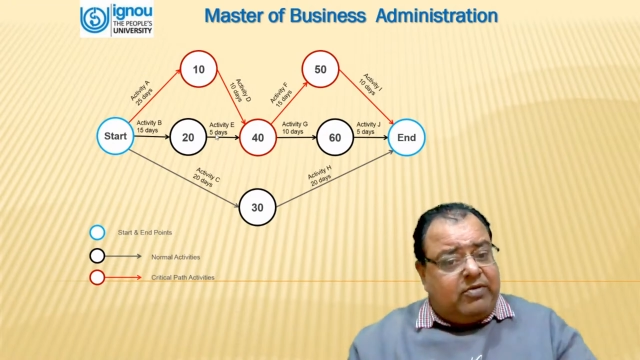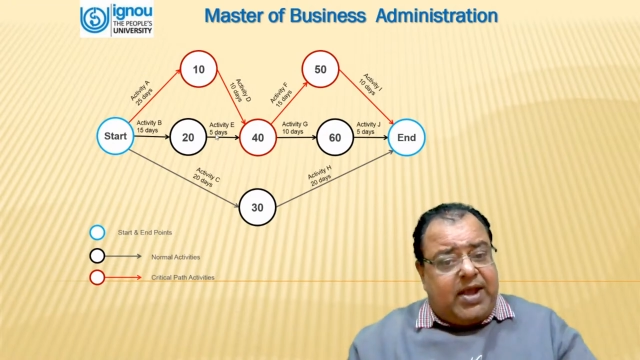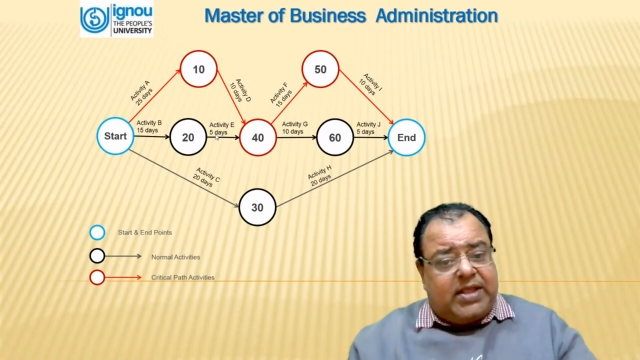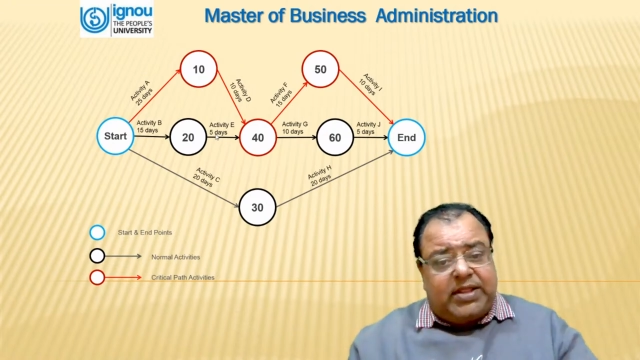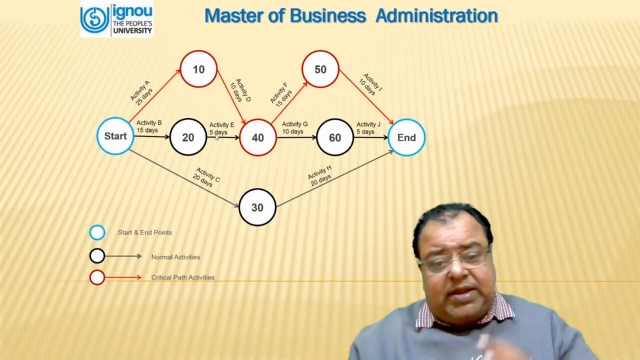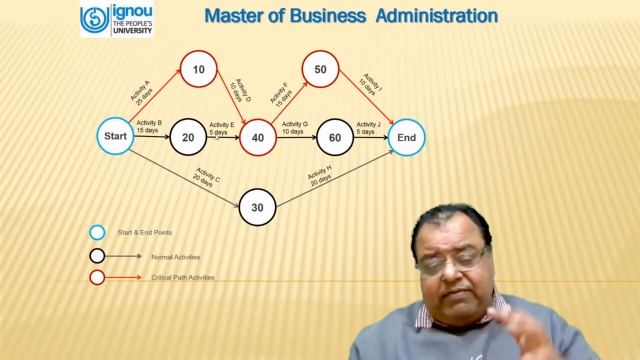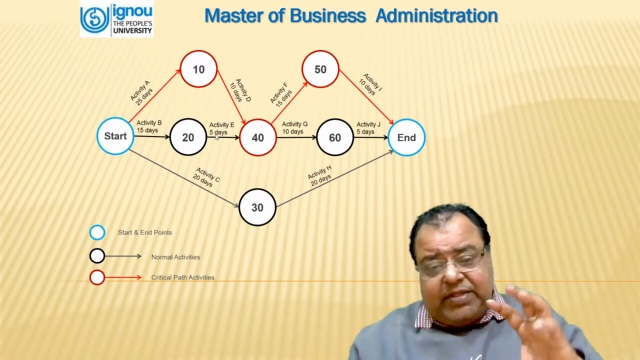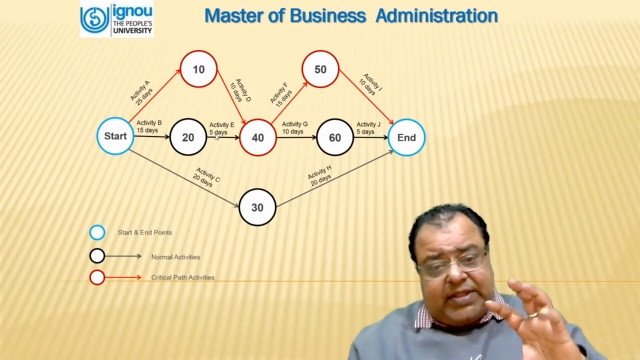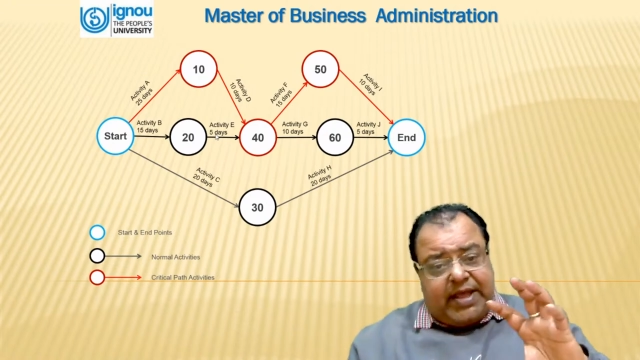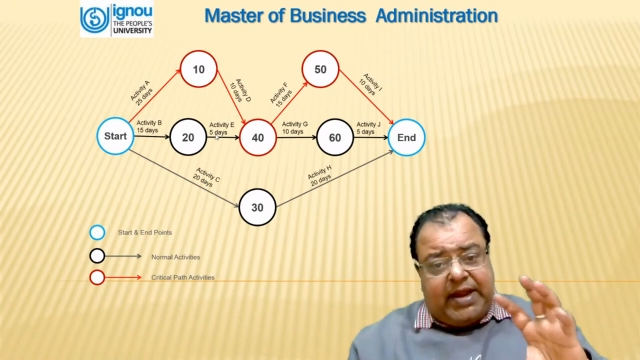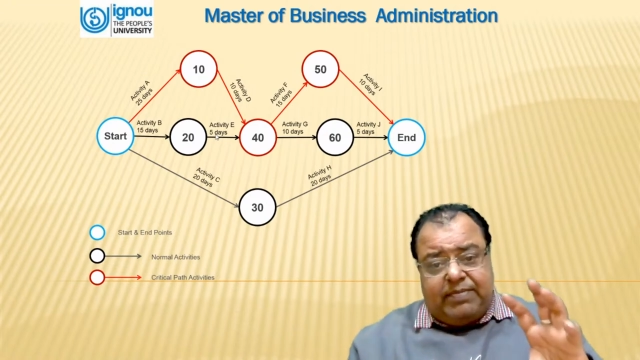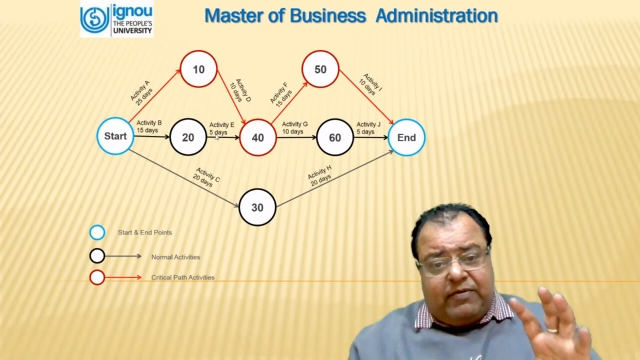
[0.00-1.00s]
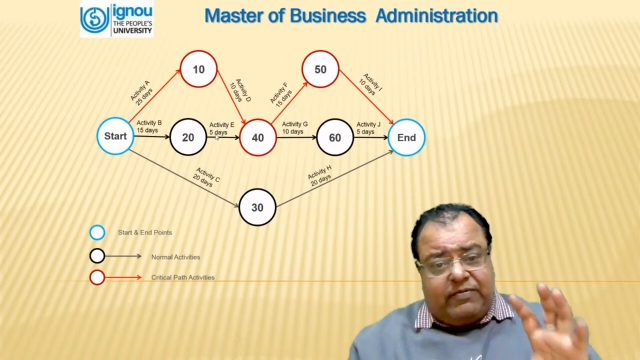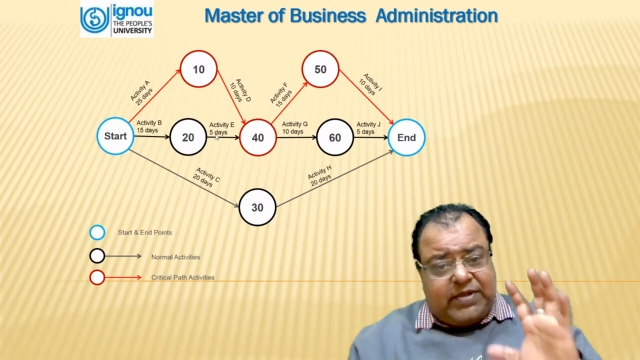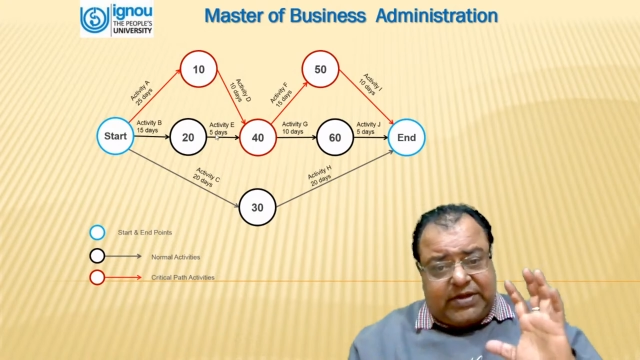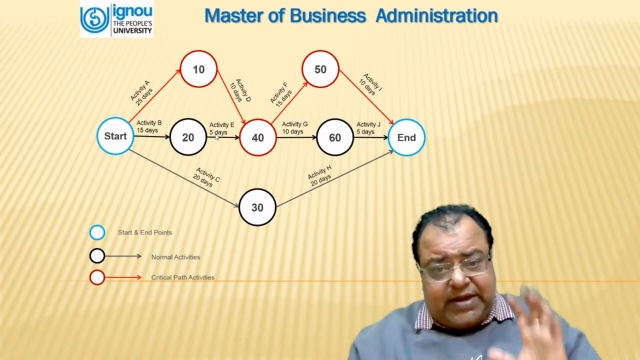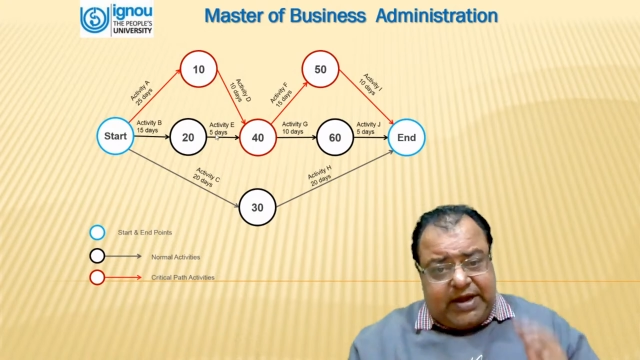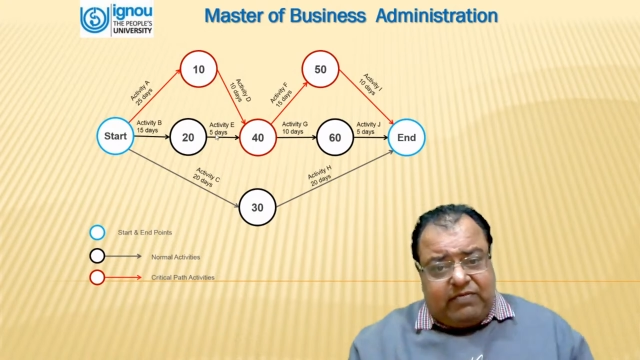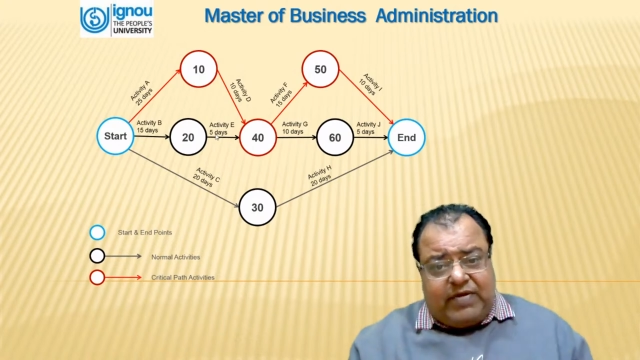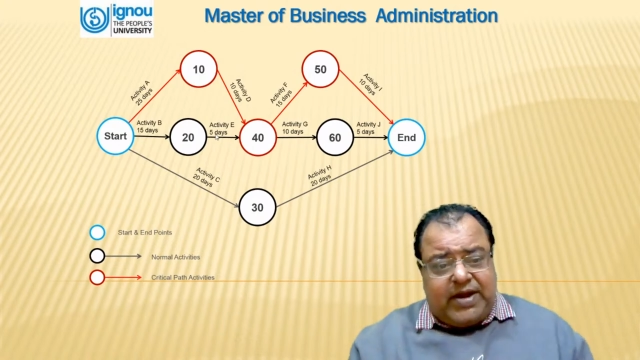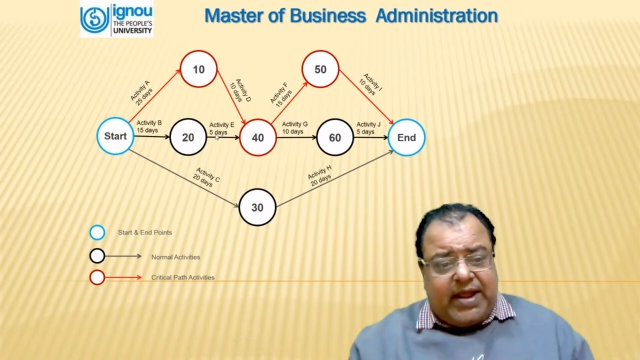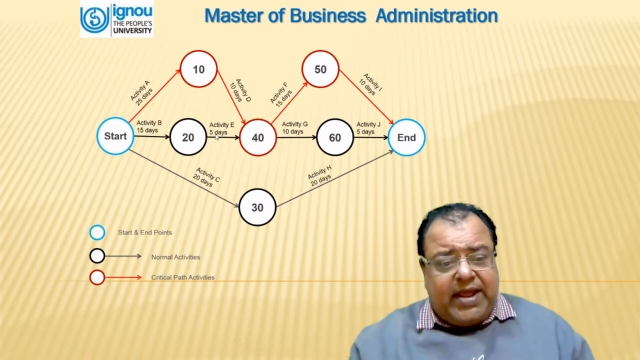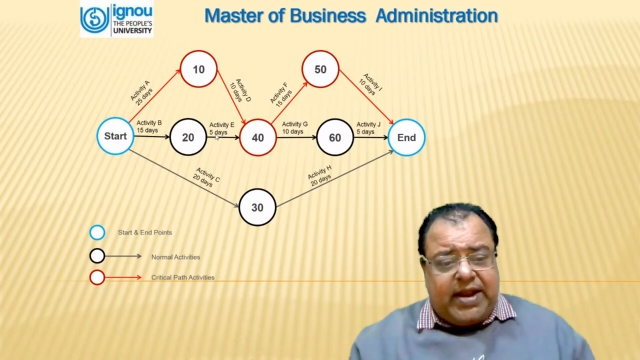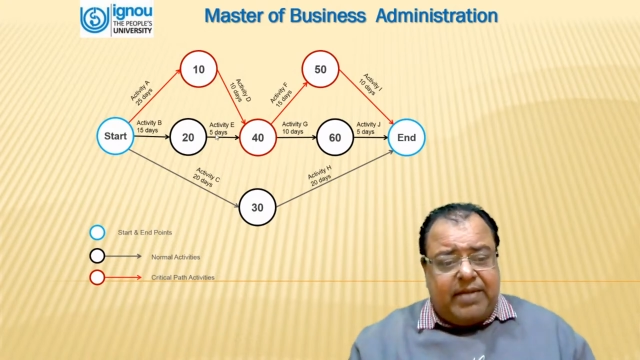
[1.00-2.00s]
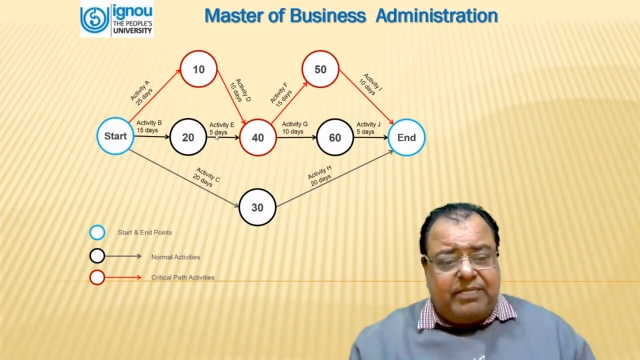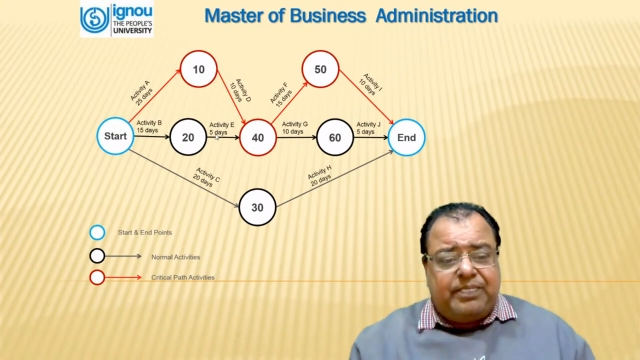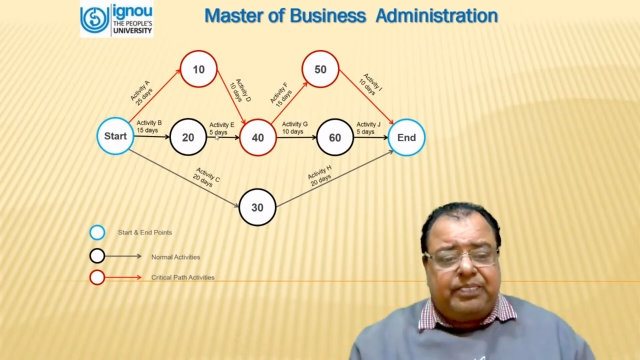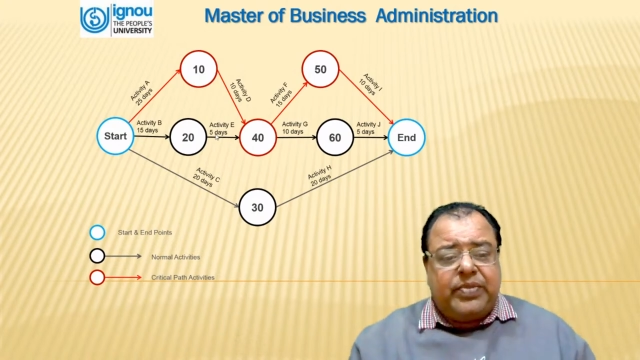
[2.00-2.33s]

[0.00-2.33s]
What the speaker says: together with the help of this network diagram.